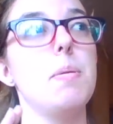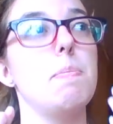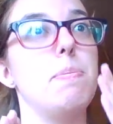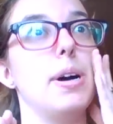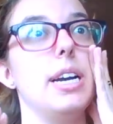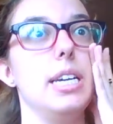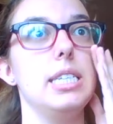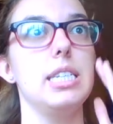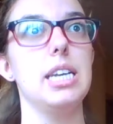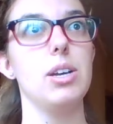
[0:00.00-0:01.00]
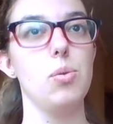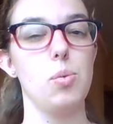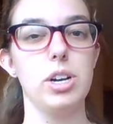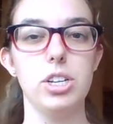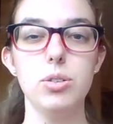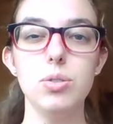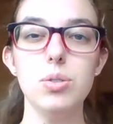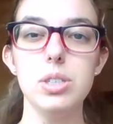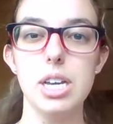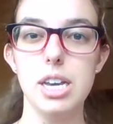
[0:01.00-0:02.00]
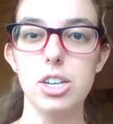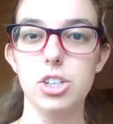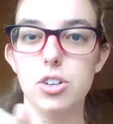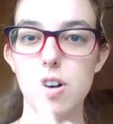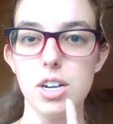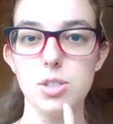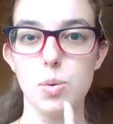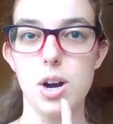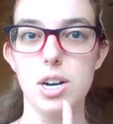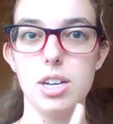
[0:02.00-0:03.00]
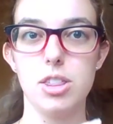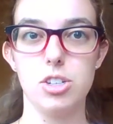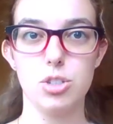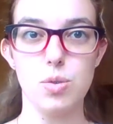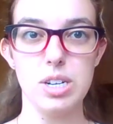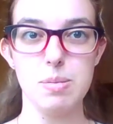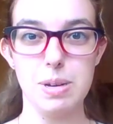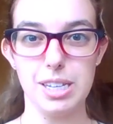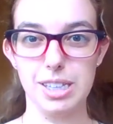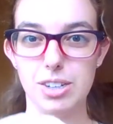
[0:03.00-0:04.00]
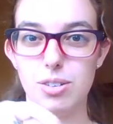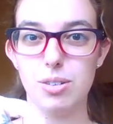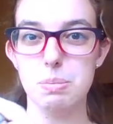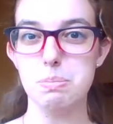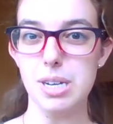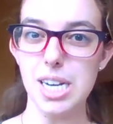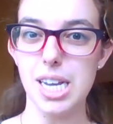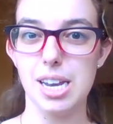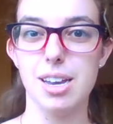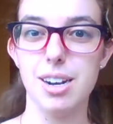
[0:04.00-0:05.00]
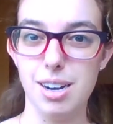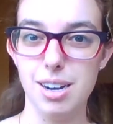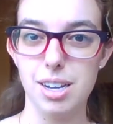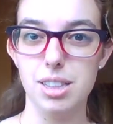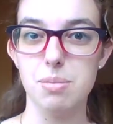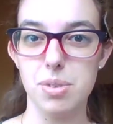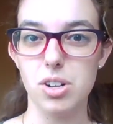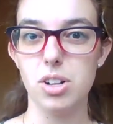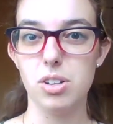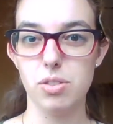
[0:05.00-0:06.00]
But when you take your crosswalk, there's going to be a little median in the middle